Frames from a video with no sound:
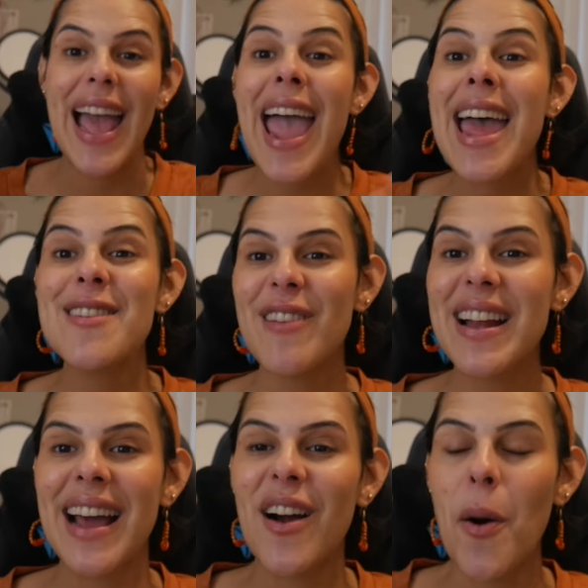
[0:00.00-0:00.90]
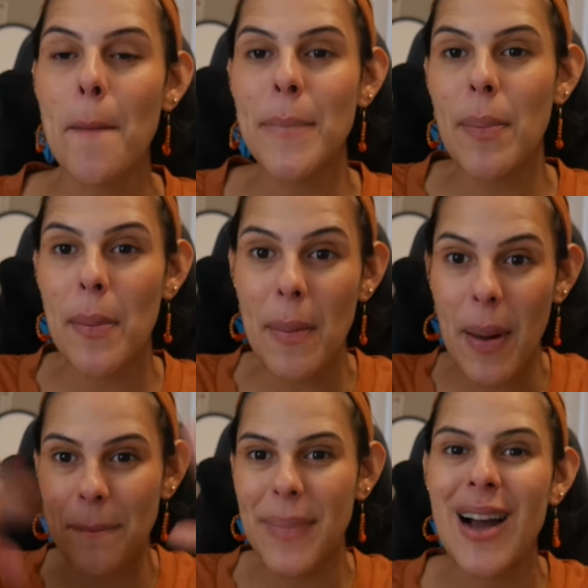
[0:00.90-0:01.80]
And right now, boop, boop, boop,
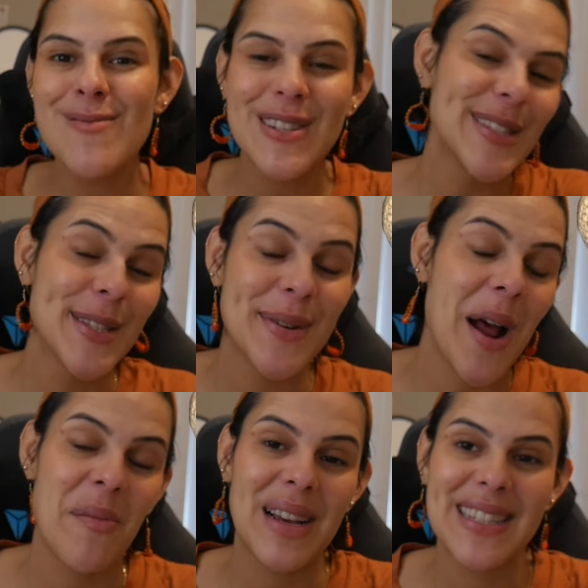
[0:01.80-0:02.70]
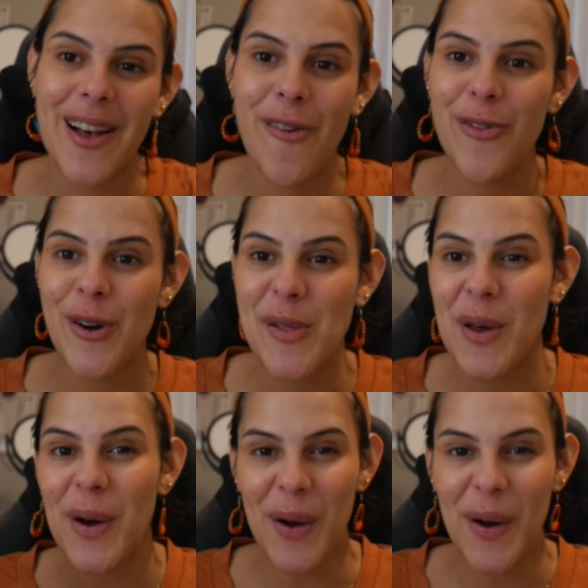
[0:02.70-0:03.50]
boop, I'm gonna surround myself with